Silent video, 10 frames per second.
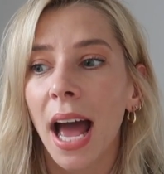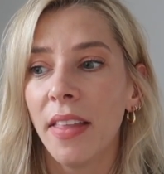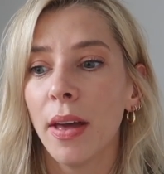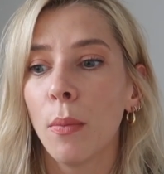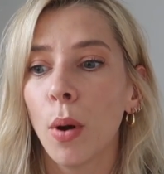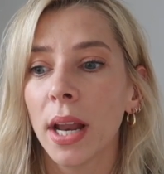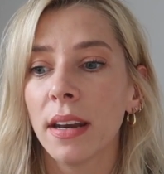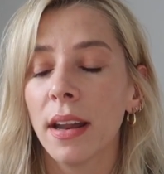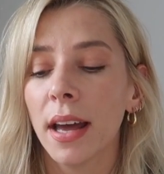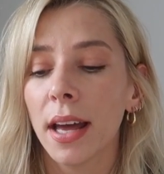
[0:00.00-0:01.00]
and
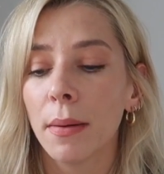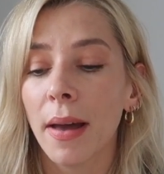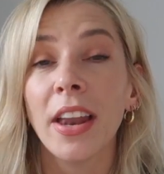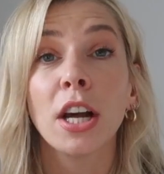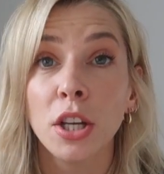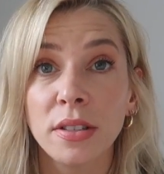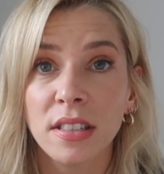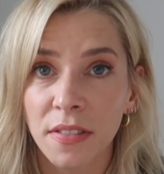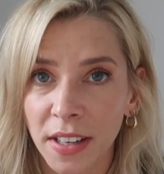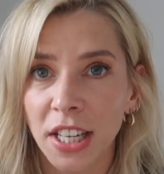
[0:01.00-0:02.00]
then I'll use
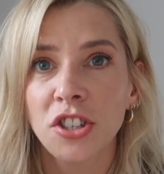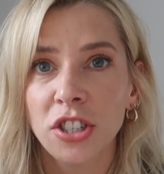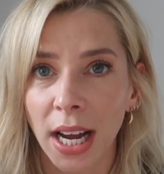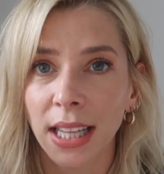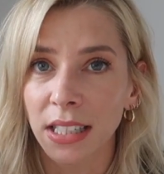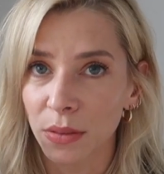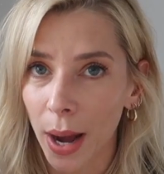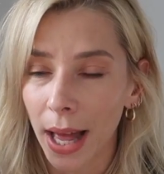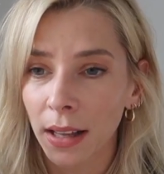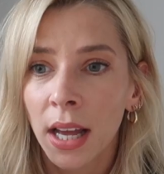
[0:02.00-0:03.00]
it to finish styling as
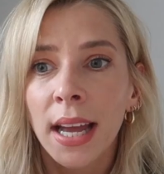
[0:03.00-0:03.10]
well.